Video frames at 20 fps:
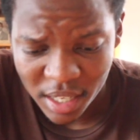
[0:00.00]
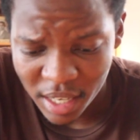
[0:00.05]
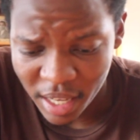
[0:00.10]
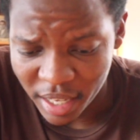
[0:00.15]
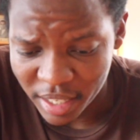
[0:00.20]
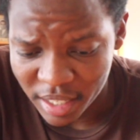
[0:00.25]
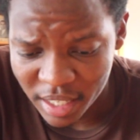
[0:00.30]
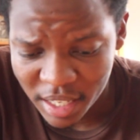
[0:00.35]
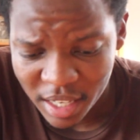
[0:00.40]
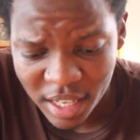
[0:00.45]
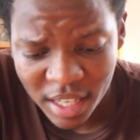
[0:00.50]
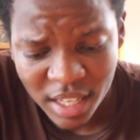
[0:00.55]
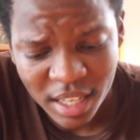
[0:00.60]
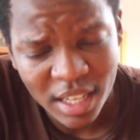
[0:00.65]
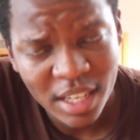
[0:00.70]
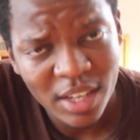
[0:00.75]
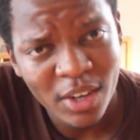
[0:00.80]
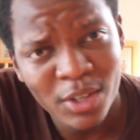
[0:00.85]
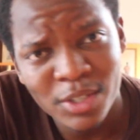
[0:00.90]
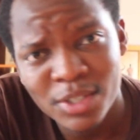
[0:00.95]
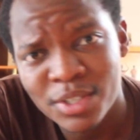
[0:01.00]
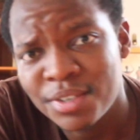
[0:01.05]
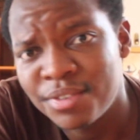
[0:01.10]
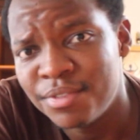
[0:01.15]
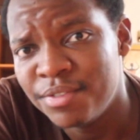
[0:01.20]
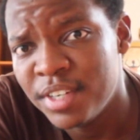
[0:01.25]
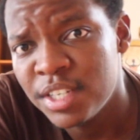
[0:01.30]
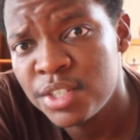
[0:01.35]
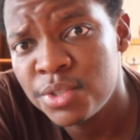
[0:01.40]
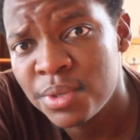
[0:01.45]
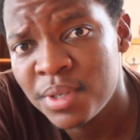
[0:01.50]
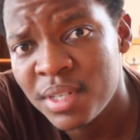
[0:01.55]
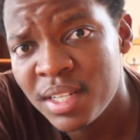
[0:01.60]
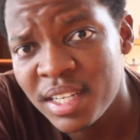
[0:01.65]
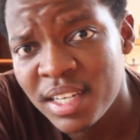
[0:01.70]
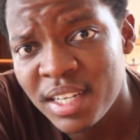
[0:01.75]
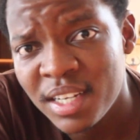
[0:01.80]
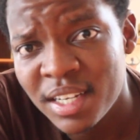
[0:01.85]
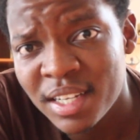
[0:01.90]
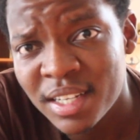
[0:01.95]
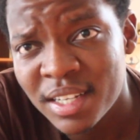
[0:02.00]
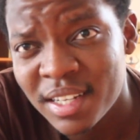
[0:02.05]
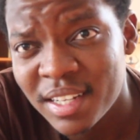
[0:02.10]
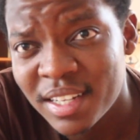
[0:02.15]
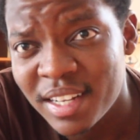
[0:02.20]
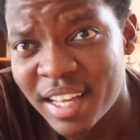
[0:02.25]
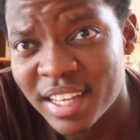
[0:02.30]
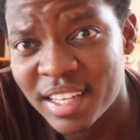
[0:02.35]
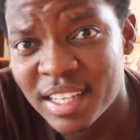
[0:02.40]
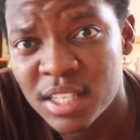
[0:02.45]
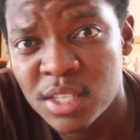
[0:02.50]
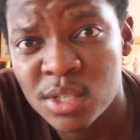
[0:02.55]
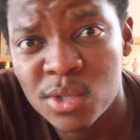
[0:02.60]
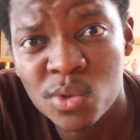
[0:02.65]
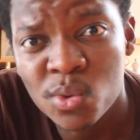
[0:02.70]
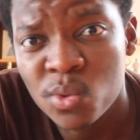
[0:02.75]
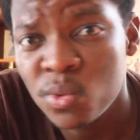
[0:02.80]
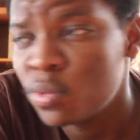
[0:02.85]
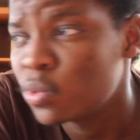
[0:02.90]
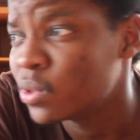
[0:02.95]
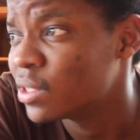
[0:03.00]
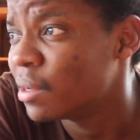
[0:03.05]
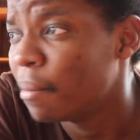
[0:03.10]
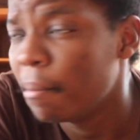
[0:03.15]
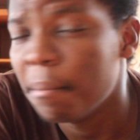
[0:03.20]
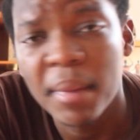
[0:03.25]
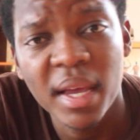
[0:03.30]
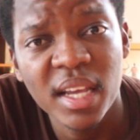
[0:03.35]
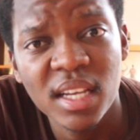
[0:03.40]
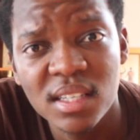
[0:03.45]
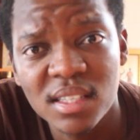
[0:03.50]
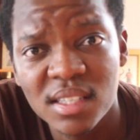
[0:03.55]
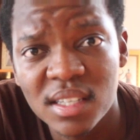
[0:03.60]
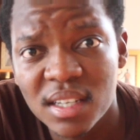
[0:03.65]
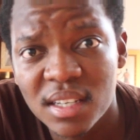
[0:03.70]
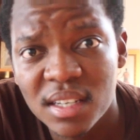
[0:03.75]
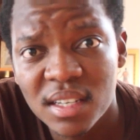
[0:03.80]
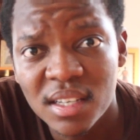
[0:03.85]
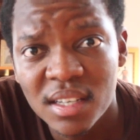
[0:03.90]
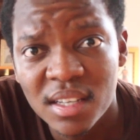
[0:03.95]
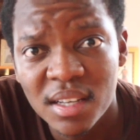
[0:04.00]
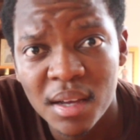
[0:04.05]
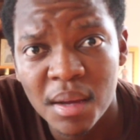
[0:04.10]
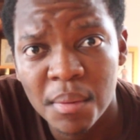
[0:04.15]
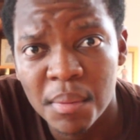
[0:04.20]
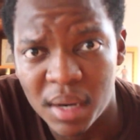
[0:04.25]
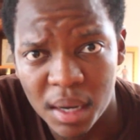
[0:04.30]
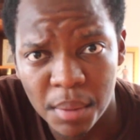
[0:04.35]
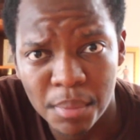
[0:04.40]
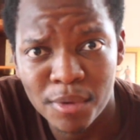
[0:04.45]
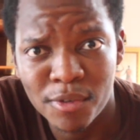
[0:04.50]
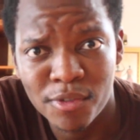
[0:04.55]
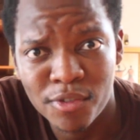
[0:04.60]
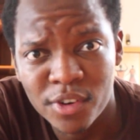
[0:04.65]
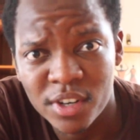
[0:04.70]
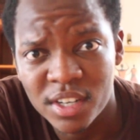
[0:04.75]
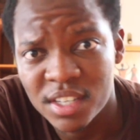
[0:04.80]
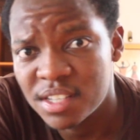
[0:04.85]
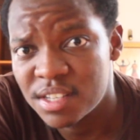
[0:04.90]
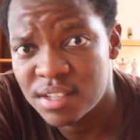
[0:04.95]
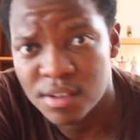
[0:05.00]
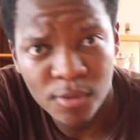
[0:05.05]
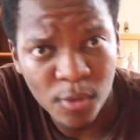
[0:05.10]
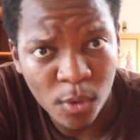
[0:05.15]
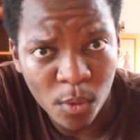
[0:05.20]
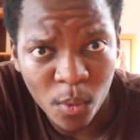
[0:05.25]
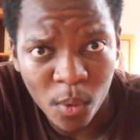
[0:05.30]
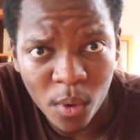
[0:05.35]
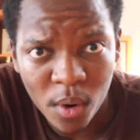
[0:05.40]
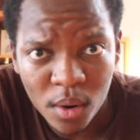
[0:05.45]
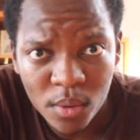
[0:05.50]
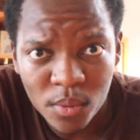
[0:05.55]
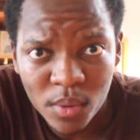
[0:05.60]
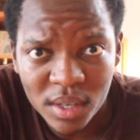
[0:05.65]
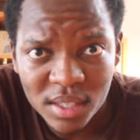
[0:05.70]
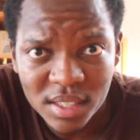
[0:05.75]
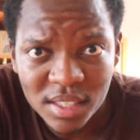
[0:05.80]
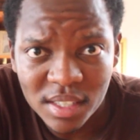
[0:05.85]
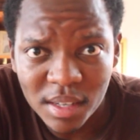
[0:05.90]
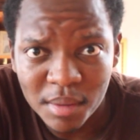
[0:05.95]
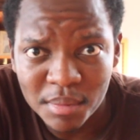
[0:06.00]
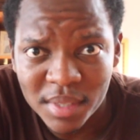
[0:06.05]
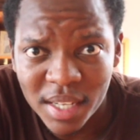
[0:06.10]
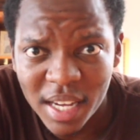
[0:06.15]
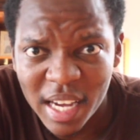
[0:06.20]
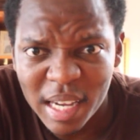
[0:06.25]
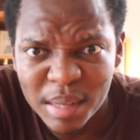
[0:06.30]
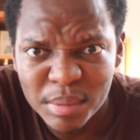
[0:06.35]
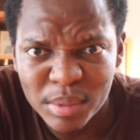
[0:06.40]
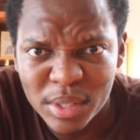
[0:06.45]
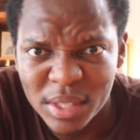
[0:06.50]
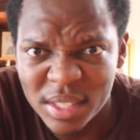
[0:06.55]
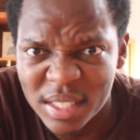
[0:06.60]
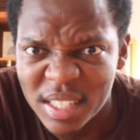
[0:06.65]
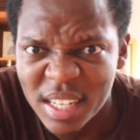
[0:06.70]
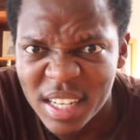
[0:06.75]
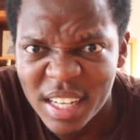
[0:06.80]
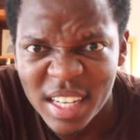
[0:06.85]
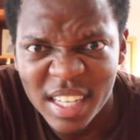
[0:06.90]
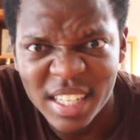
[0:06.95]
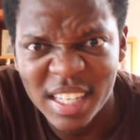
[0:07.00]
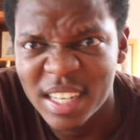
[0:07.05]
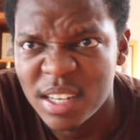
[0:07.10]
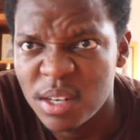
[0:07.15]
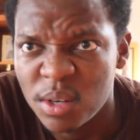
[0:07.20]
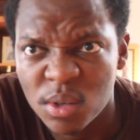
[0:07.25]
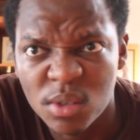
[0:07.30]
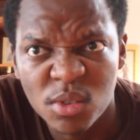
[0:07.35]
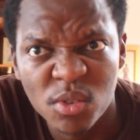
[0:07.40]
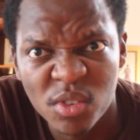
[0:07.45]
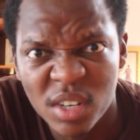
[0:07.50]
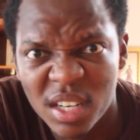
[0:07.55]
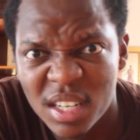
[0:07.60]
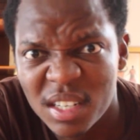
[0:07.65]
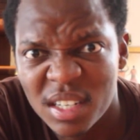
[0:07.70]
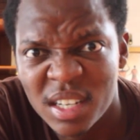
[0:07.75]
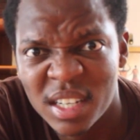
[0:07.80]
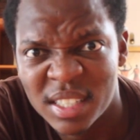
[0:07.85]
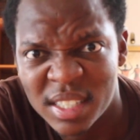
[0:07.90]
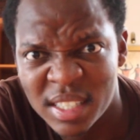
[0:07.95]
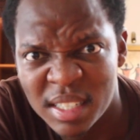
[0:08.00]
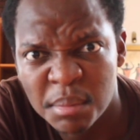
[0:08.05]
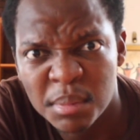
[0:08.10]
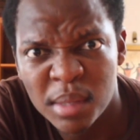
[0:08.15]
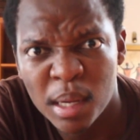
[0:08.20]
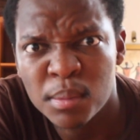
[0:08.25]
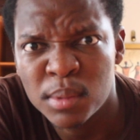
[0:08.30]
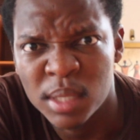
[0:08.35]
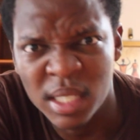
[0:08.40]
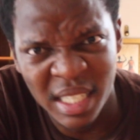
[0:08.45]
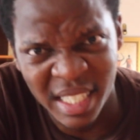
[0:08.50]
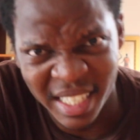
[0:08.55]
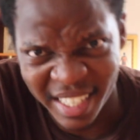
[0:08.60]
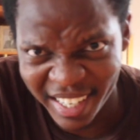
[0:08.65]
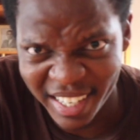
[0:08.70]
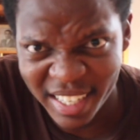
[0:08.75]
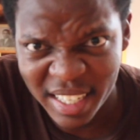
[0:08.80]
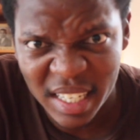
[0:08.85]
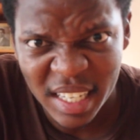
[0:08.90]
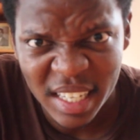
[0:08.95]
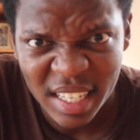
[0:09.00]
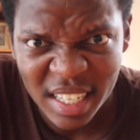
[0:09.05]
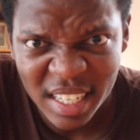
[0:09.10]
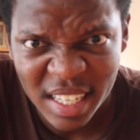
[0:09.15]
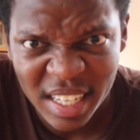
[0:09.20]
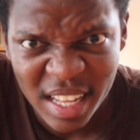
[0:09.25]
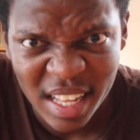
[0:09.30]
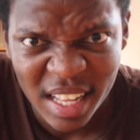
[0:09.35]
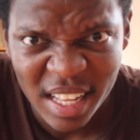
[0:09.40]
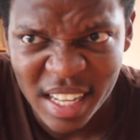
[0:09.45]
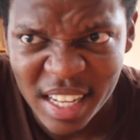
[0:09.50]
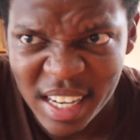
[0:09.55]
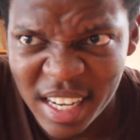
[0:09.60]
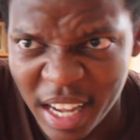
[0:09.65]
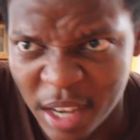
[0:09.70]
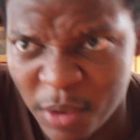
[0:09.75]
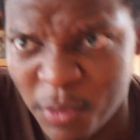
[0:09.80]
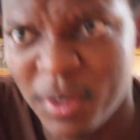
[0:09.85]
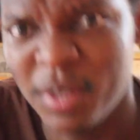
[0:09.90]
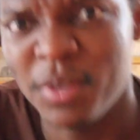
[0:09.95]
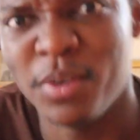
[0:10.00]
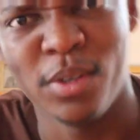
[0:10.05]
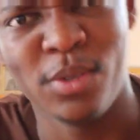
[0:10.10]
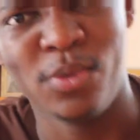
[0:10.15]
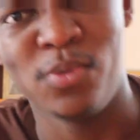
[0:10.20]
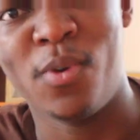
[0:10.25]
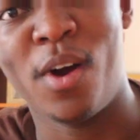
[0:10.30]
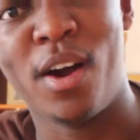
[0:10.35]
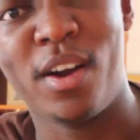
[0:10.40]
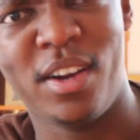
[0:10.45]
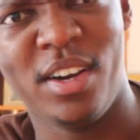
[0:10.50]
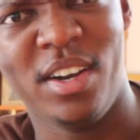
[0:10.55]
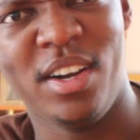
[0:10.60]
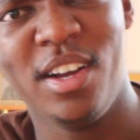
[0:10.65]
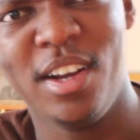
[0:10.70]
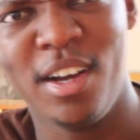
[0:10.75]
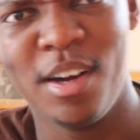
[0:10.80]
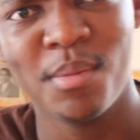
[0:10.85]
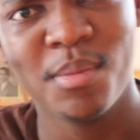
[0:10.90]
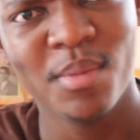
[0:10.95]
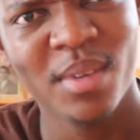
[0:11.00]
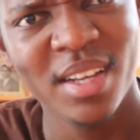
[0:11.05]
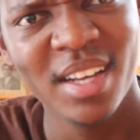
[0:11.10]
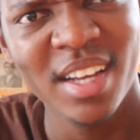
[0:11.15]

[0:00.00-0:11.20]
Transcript: Like also visually, like his suit was amazing, but I prefer the Civil War one sometimes because it didn't look real. Cause sometimes it did, like when he was walking up,